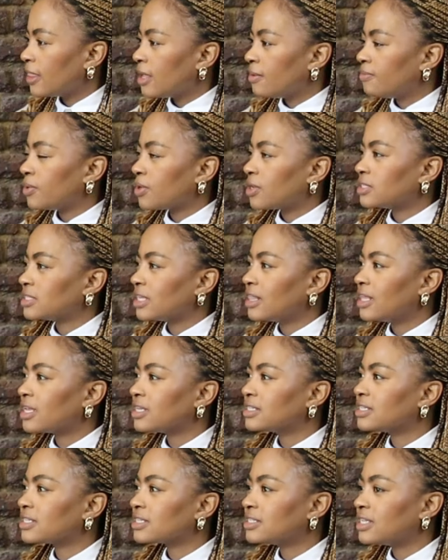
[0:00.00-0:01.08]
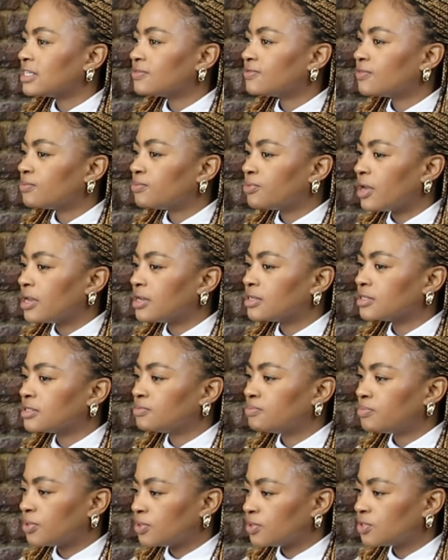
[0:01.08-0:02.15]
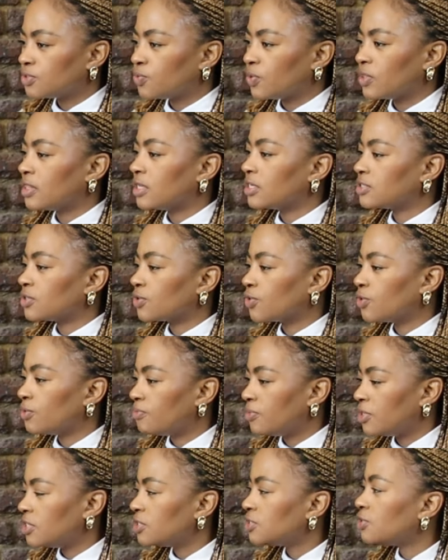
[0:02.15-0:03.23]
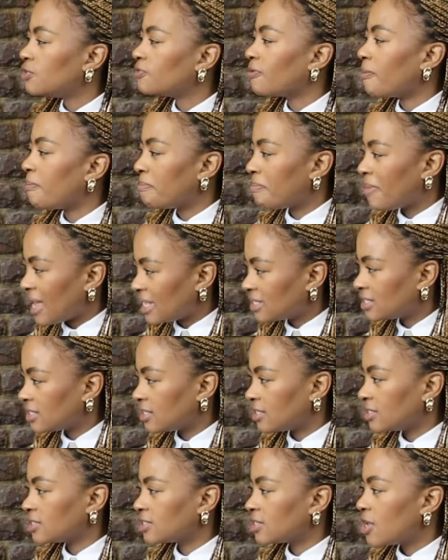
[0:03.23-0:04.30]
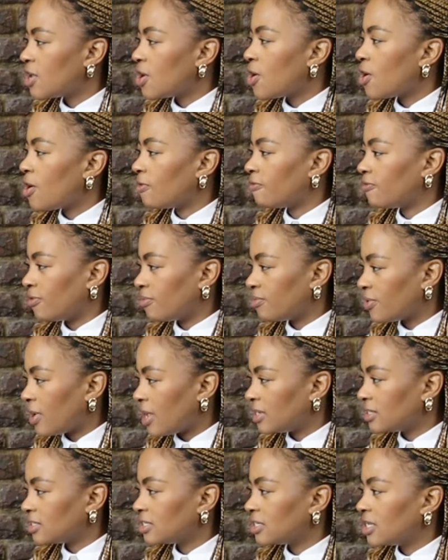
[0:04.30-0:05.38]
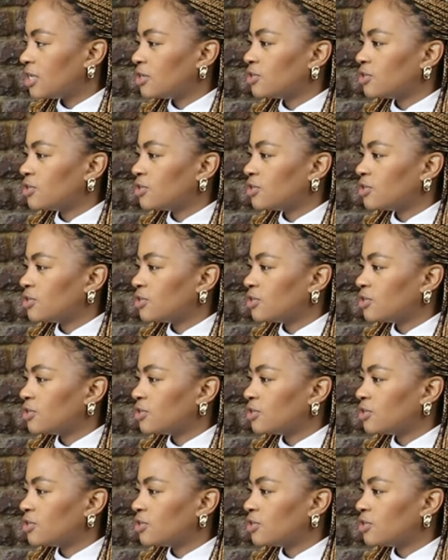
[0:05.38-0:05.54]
right. because i think a successful brand is built when there's a community of ambassadors Ooh, of your brand yes.